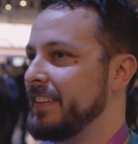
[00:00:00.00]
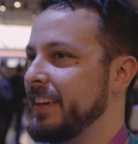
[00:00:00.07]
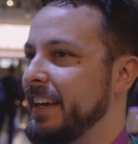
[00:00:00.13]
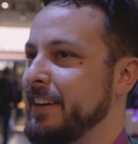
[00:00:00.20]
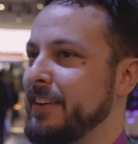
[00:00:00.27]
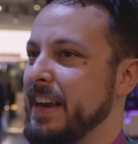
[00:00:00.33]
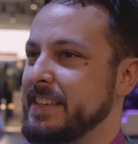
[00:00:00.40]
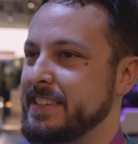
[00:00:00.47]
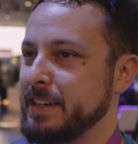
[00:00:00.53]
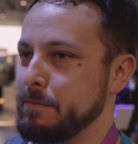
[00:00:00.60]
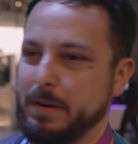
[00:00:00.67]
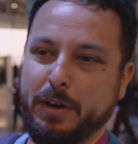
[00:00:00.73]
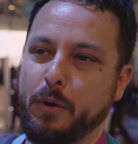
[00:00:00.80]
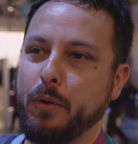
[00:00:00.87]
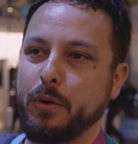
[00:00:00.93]
Interesting,
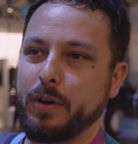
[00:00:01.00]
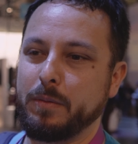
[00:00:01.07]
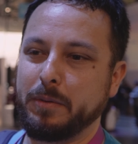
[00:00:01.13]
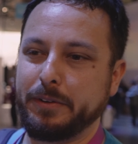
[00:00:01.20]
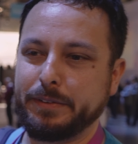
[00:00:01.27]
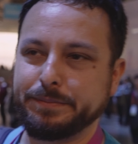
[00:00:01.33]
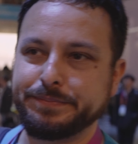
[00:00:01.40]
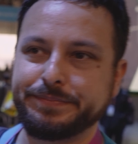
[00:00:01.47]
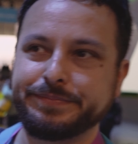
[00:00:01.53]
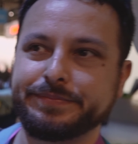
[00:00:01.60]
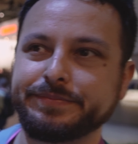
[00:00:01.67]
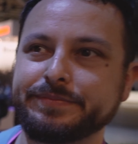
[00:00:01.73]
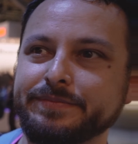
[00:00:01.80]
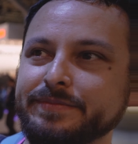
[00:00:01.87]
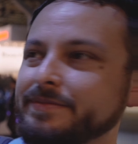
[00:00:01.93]
but horrible.
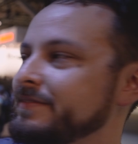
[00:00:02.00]
CES,